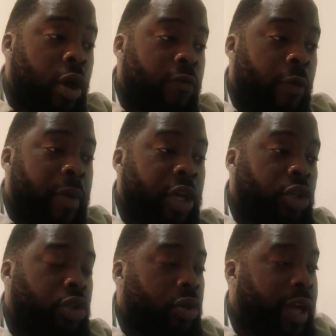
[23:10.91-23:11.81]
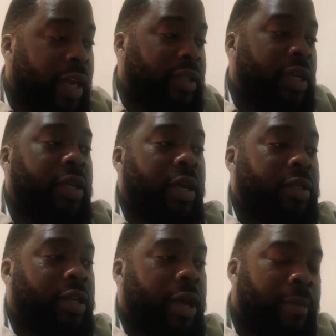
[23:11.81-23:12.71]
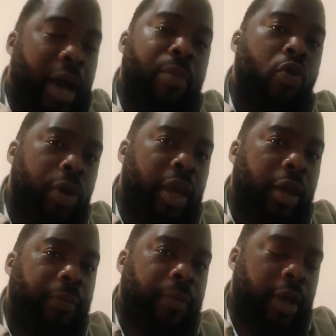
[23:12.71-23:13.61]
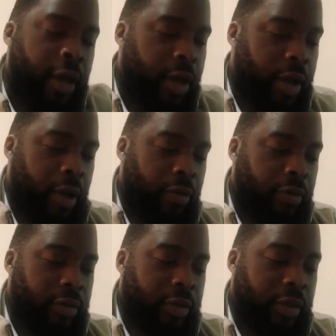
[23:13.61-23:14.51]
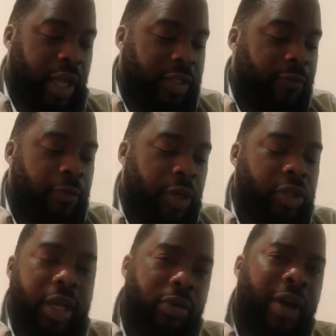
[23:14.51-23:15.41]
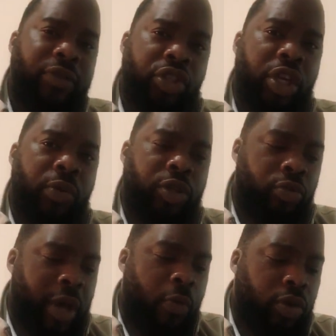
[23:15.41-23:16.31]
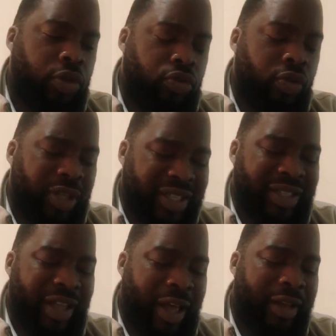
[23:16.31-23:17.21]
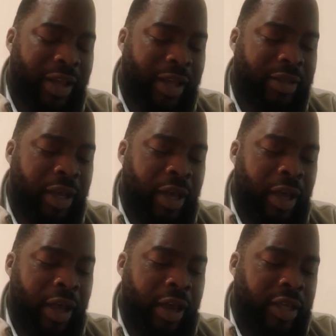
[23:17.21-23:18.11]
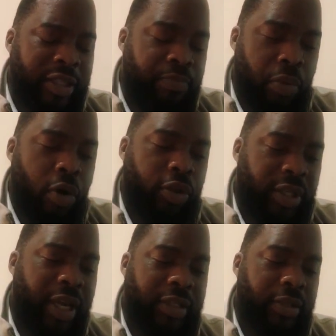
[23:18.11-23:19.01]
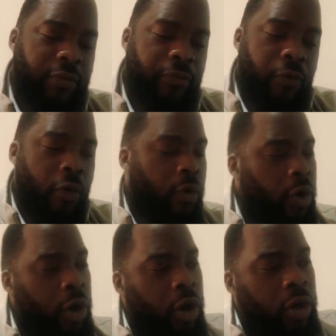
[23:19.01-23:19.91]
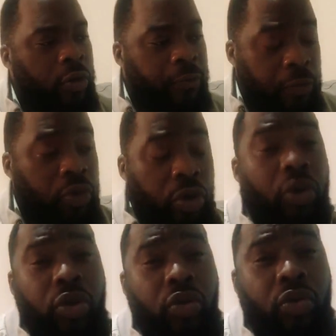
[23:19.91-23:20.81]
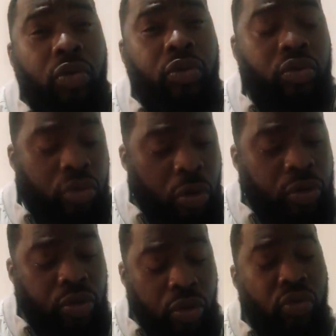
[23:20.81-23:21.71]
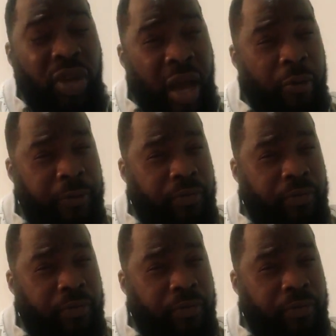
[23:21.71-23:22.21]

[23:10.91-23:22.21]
for making sure that in 10 years' time, I'm okay. Now, that's information I don't have to share with you, but I want you to understand that it is important for the future you to talk to you now.